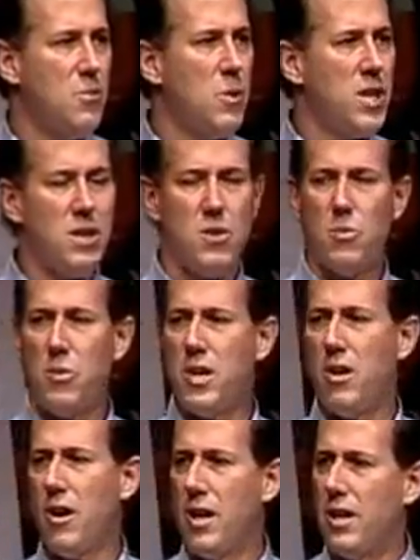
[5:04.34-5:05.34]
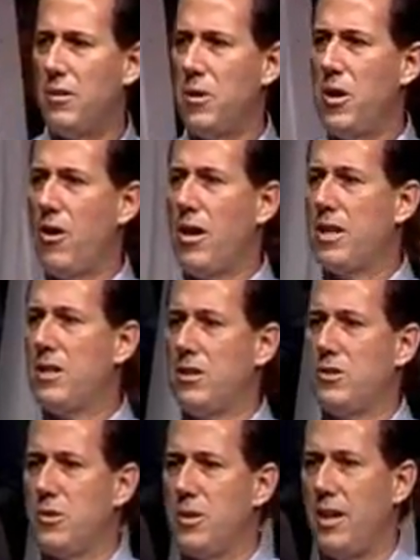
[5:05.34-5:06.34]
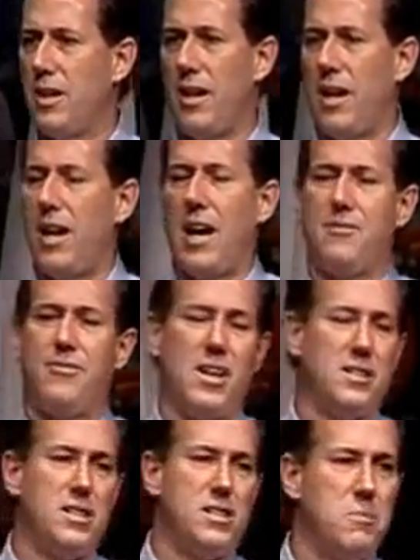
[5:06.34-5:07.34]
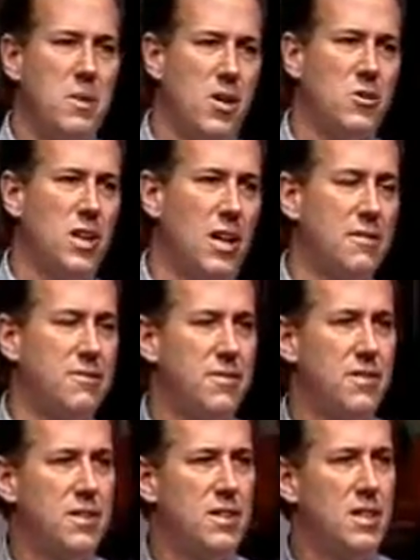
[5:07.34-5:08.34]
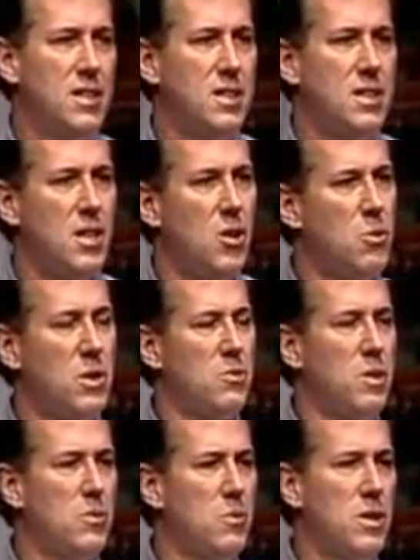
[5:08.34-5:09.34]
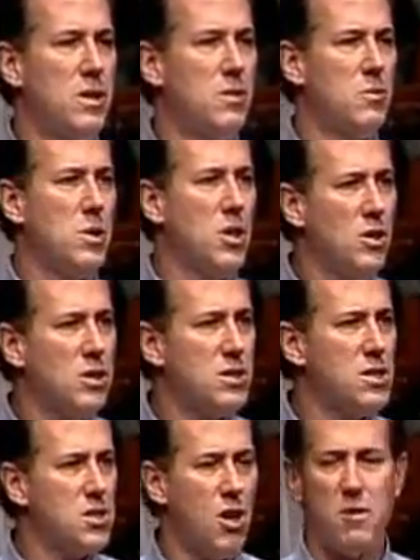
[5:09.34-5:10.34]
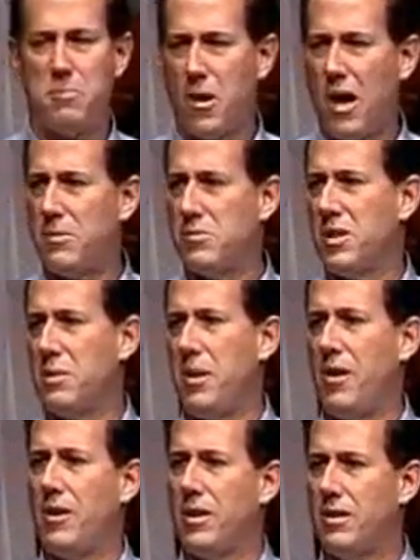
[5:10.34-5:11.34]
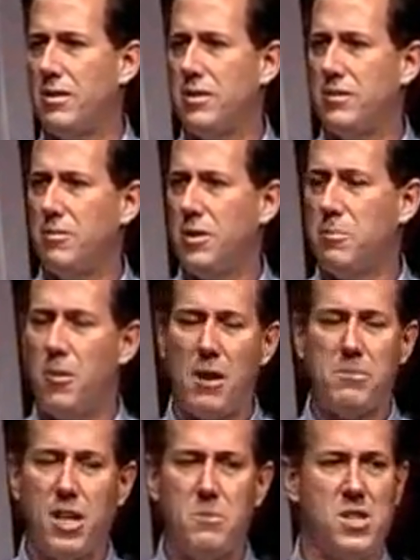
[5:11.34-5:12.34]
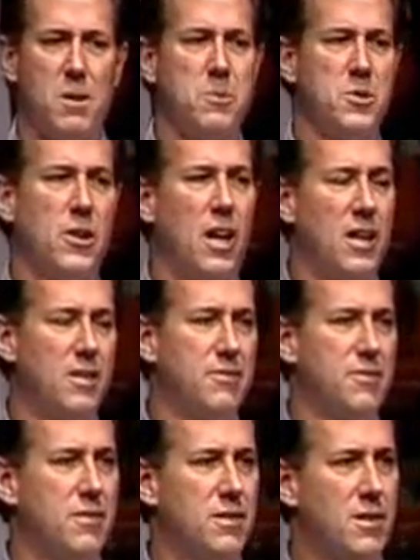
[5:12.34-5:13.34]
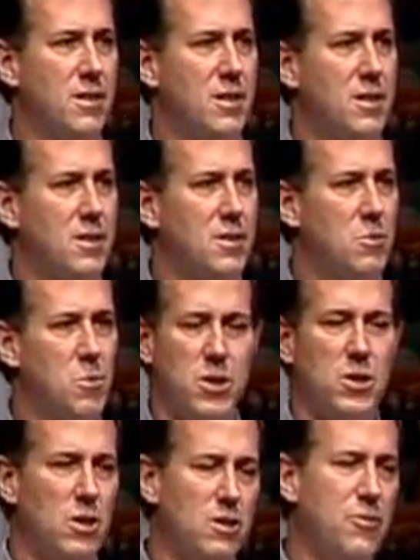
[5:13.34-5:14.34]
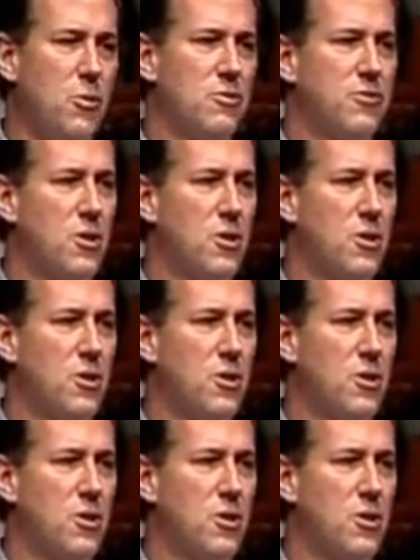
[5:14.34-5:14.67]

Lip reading: We are a country, and I find this in my own life. You know, when we look to solve problems in America, when a problem comes up in your life, what do you look for